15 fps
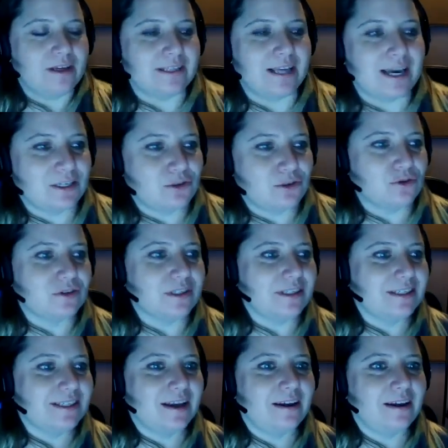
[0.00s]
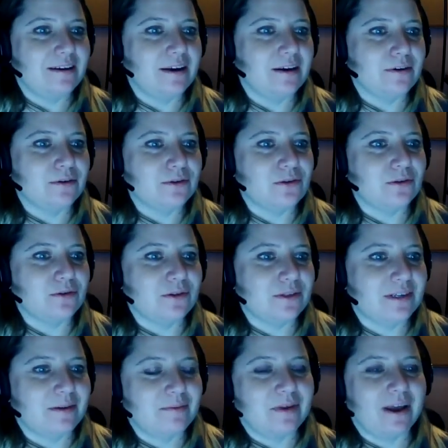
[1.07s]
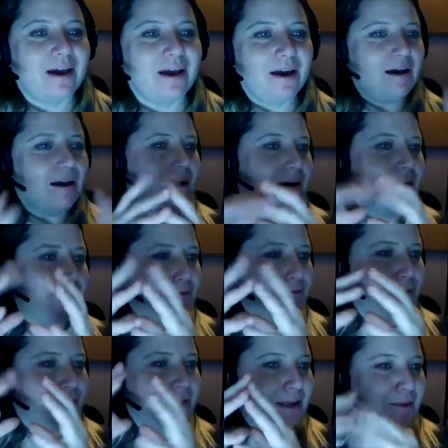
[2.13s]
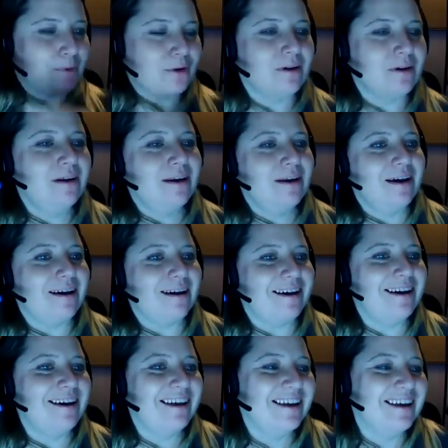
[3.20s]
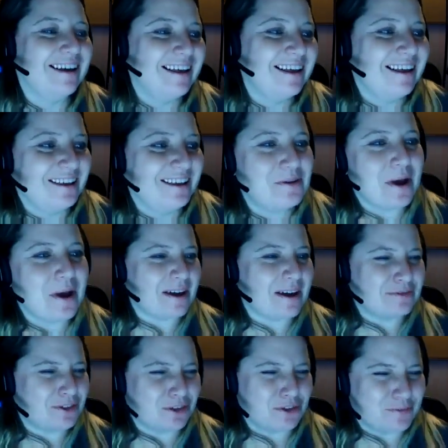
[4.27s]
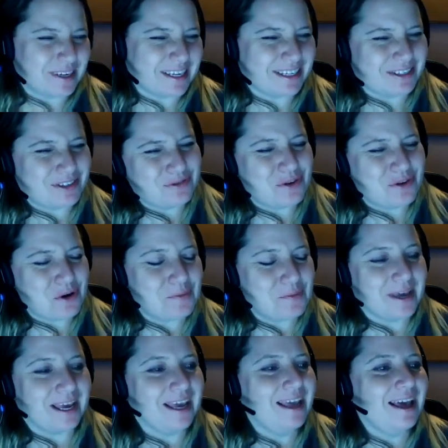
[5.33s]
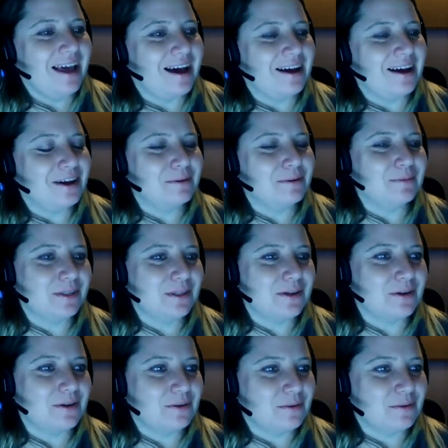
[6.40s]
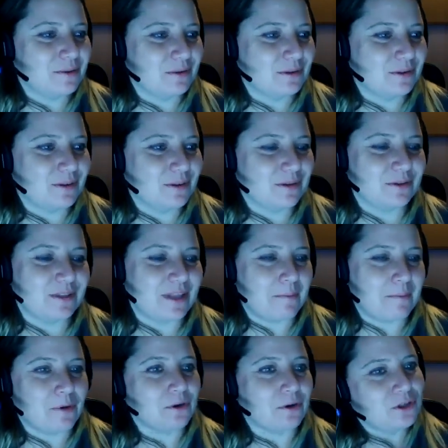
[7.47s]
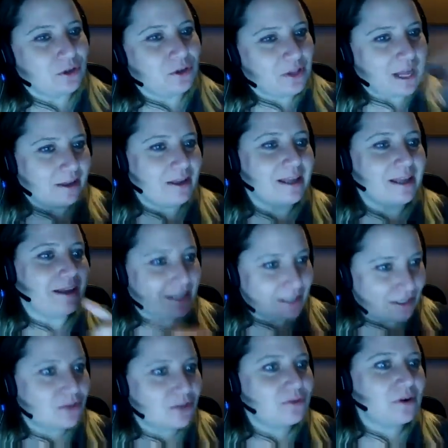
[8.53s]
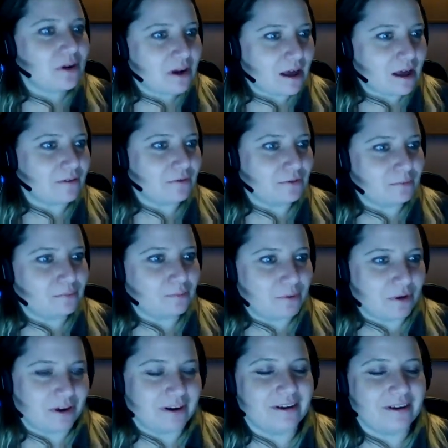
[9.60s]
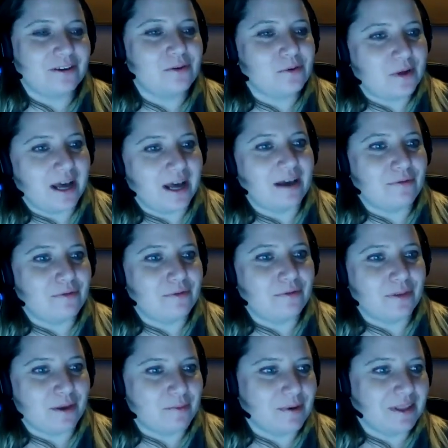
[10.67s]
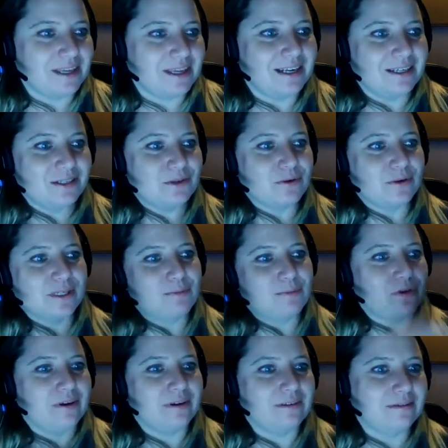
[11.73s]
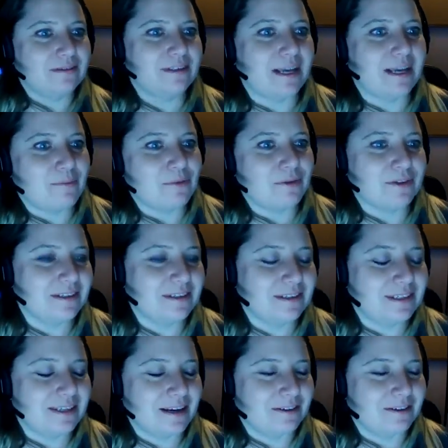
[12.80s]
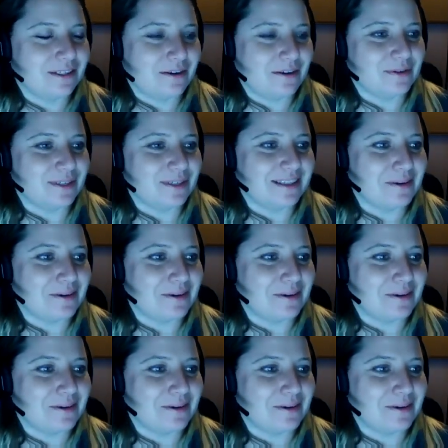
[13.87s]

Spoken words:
as extras and side characters, and I'm like, haha, free labor. You have to because you know me. So there's that perk. Soon enough, Prarthana, you will have the ability to exploit Cyrus in